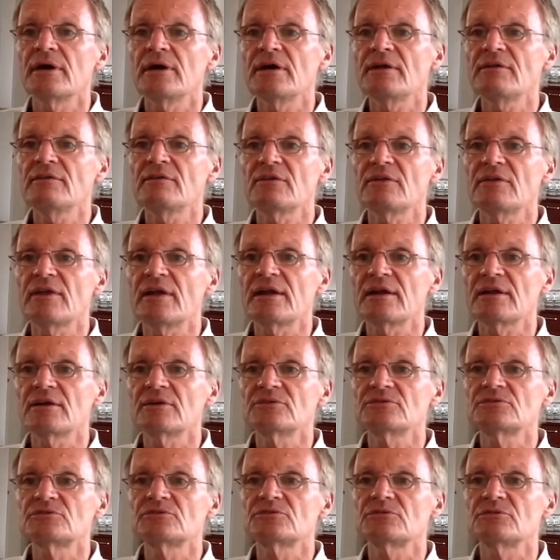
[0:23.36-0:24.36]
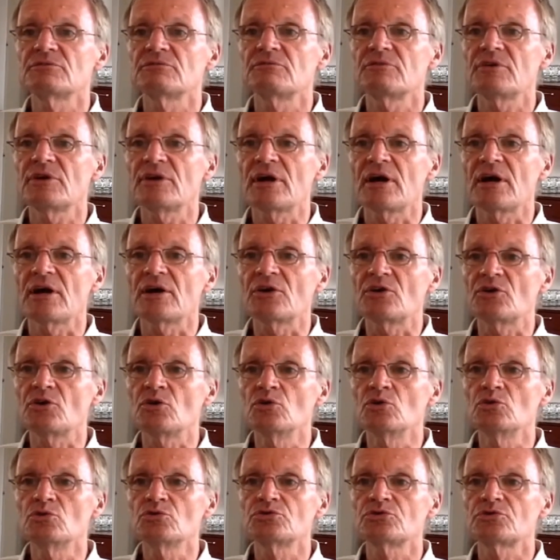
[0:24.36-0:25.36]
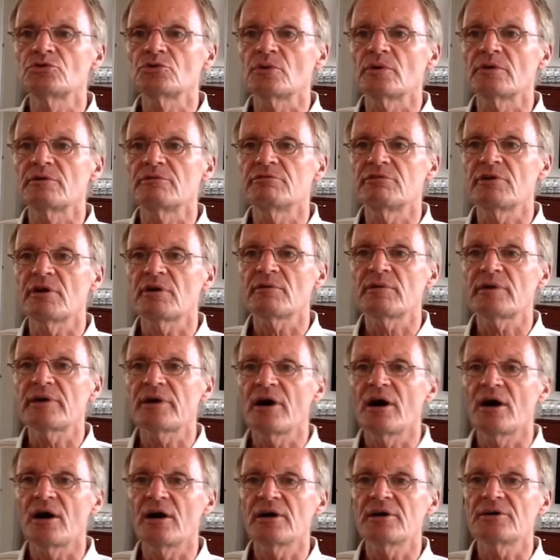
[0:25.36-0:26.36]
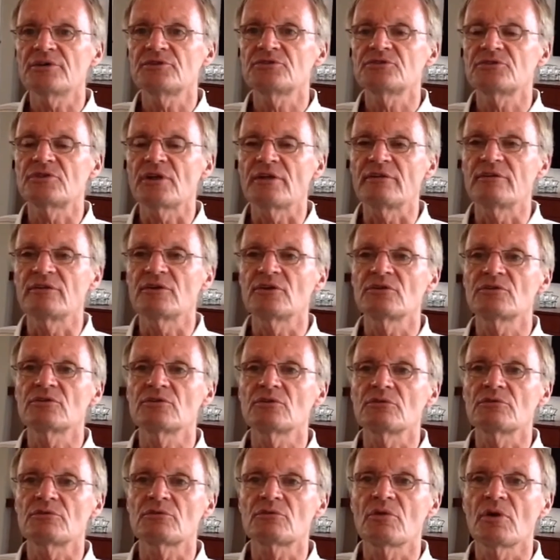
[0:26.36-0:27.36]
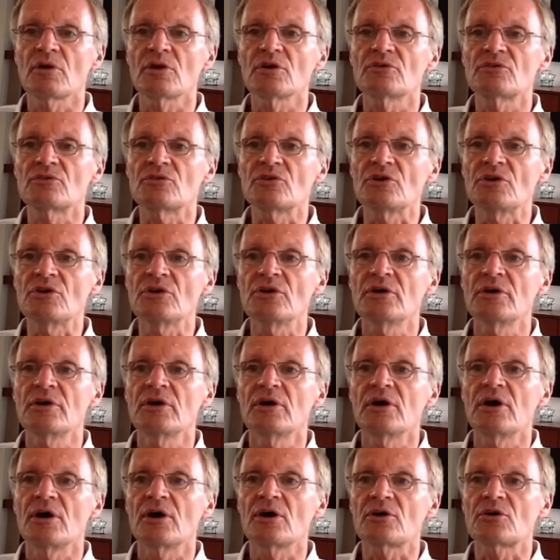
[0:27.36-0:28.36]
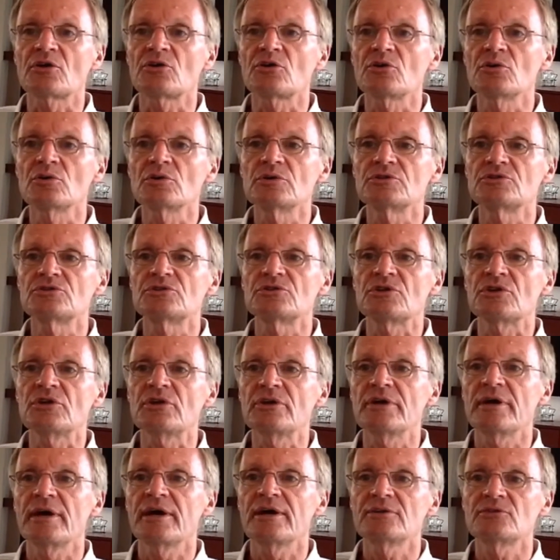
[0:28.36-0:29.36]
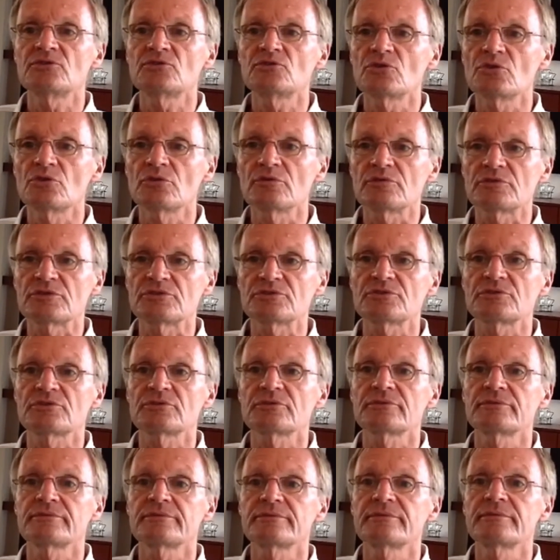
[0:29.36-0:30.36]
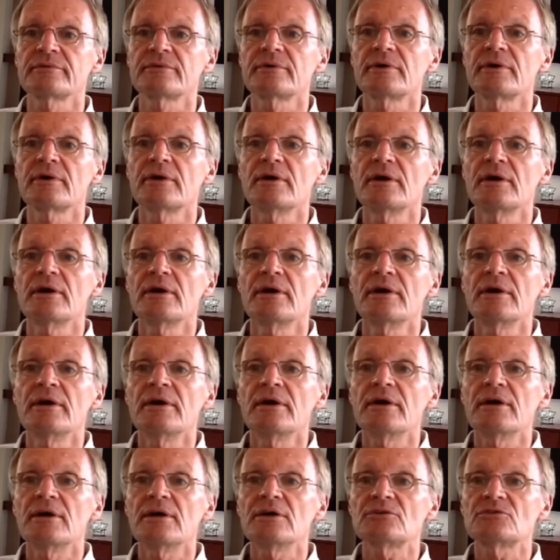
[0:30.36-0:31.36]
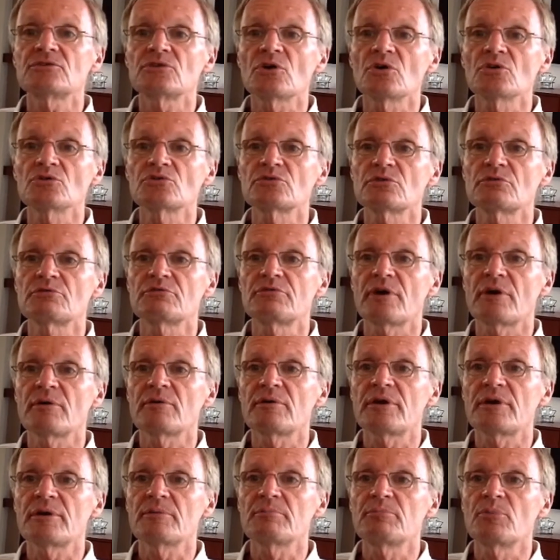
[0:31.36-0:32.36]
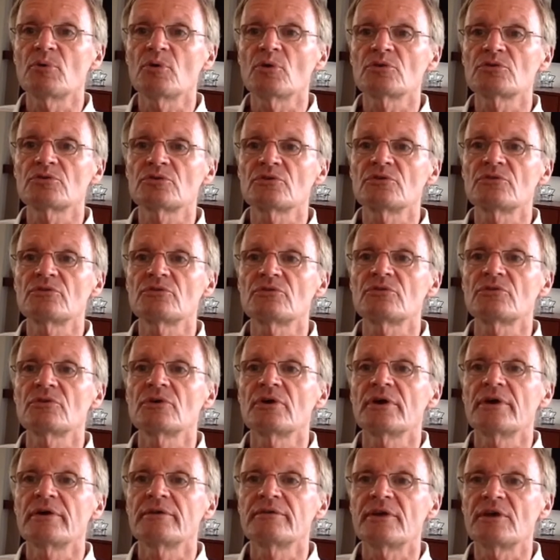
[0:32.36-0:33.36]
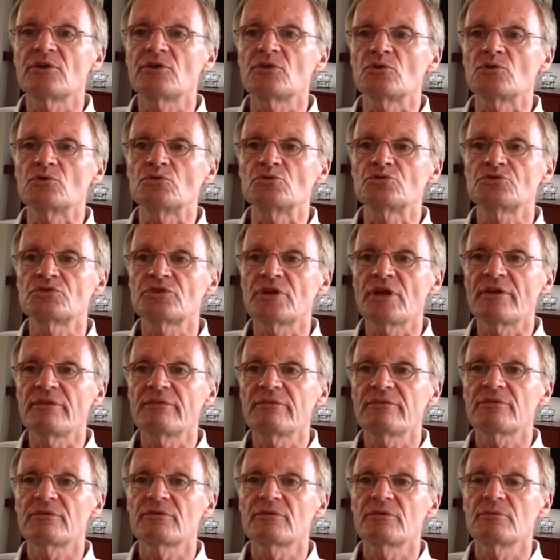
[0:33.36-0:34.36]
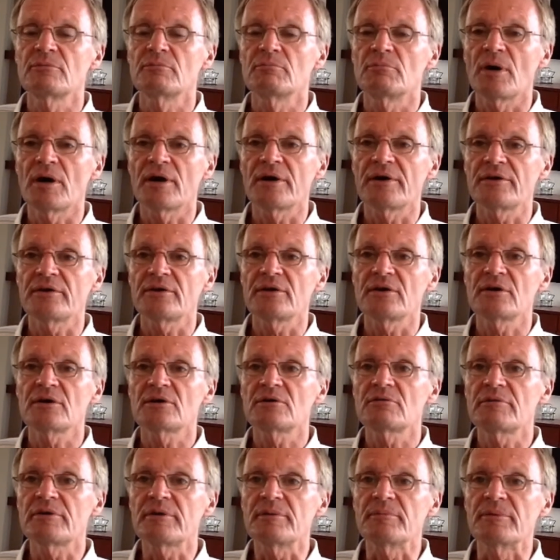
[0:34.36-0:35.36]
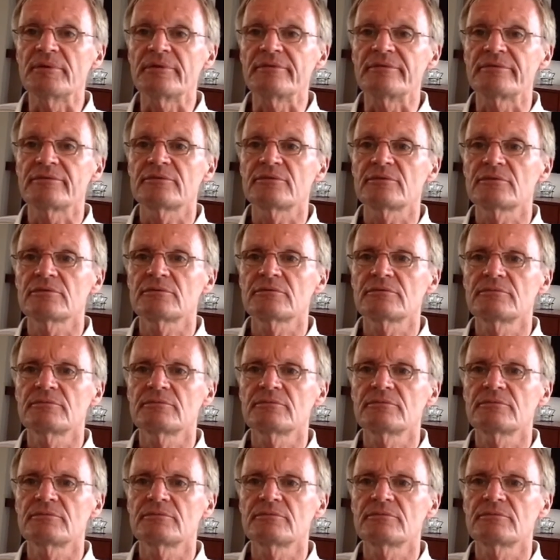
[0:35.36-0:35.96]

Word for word: In the Netherlands, we are used to a very high standard of quality, accuracy and service. It's also very important that you stand by the agreement.